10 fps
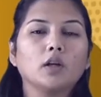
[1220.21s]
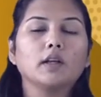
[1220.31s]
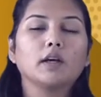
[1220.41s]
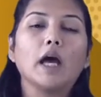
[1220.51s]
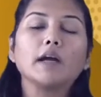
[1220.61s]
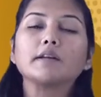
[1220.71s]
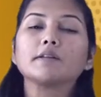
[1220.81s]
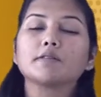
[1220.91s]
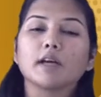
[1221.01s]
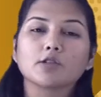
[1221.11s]
The
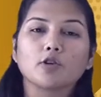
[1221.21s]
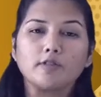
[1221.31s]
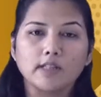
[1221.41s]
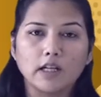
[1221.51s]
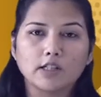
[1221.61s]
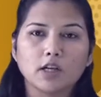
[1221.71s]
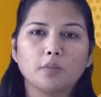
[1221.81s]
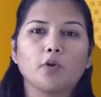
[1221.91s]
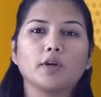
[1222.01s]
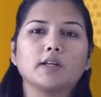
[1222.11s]
characteristics of celestial
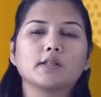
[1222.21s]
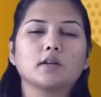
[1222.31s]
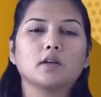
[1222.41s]
bodies.